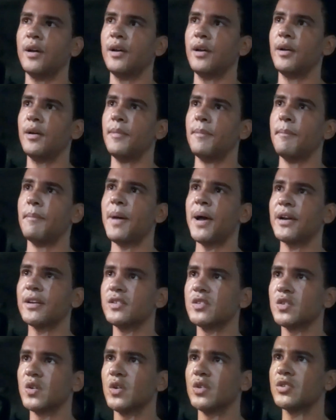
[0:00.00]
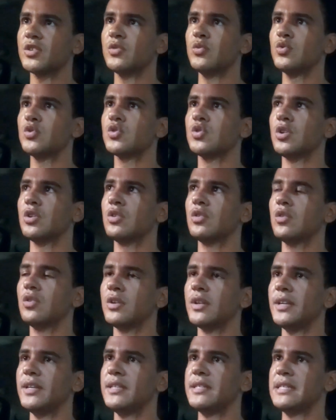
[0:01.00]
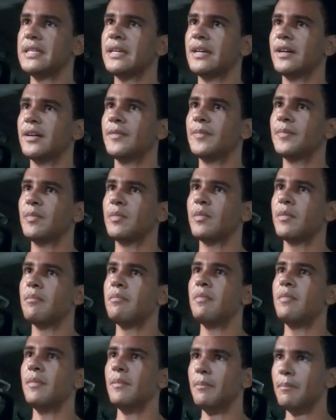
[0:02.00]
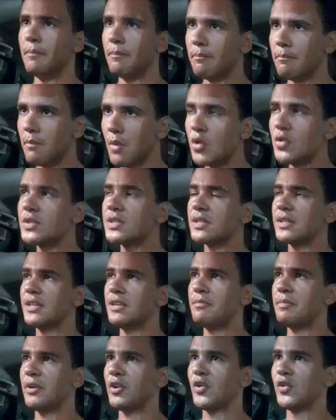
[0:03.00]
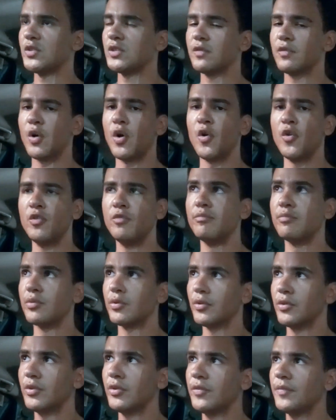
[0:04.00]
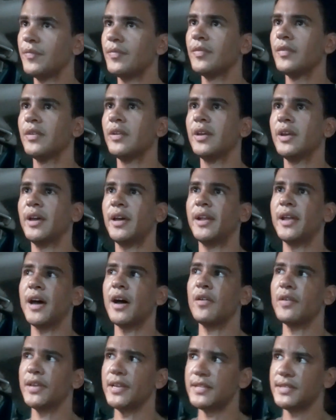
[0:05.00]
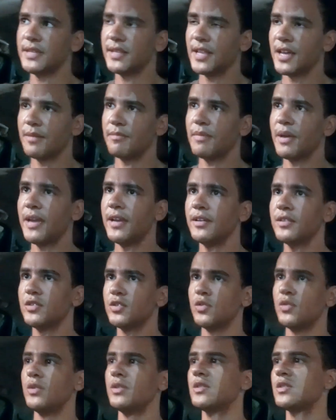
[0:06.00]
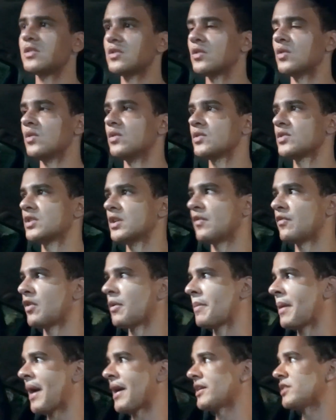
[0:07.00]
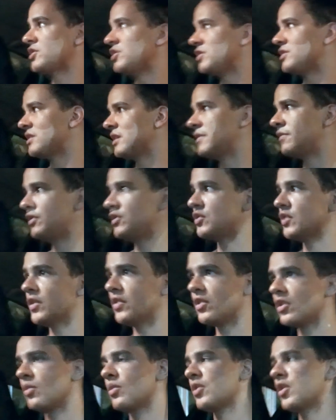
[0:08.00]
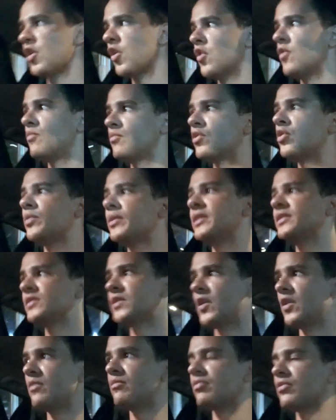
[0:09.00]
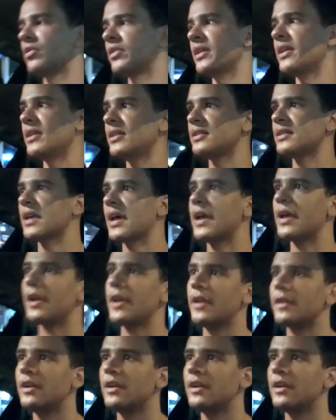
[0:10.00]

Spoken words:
Macintosh it was a lot easier, mostly because of Homebrew and how easy that made to install software packages. And if you don't know what Homebrew is a